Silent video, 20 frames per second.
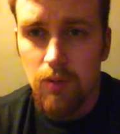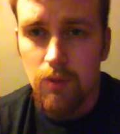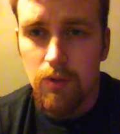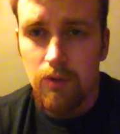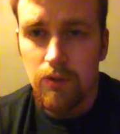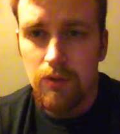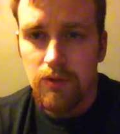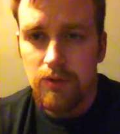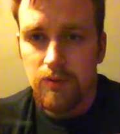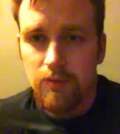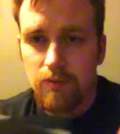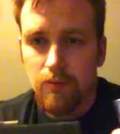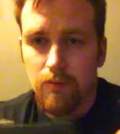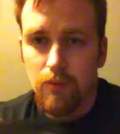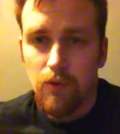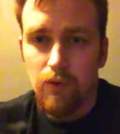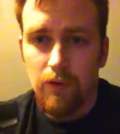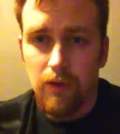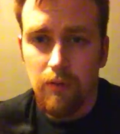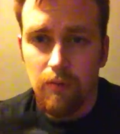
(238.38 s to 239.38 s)
where there's
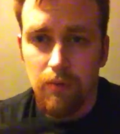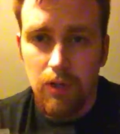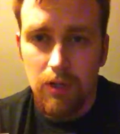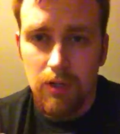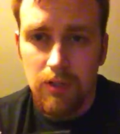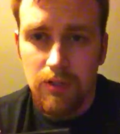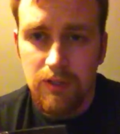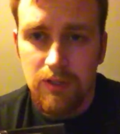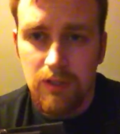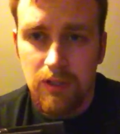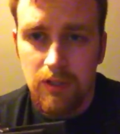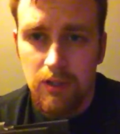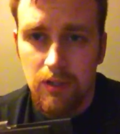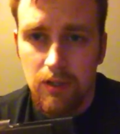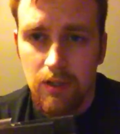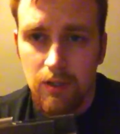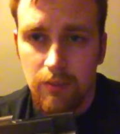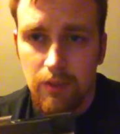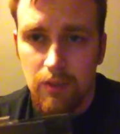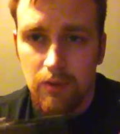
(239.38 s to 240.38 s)
moving parts that are
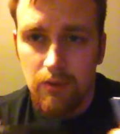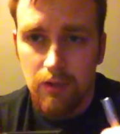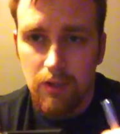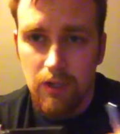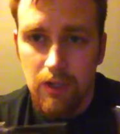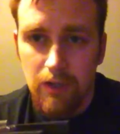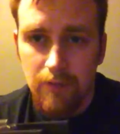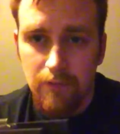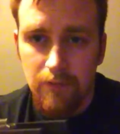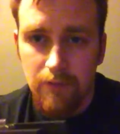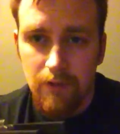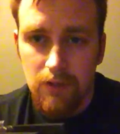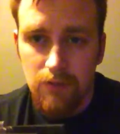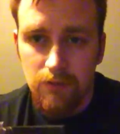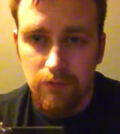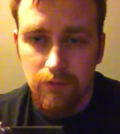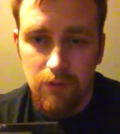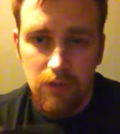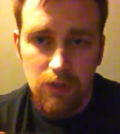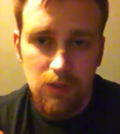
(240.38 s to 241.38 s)
going to be creating
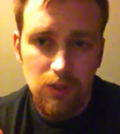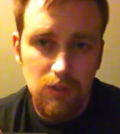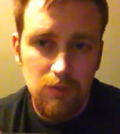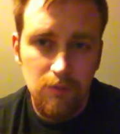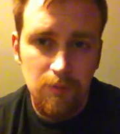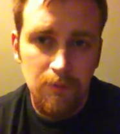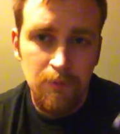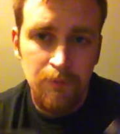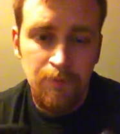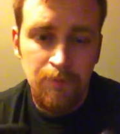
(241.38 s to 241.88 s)
friction.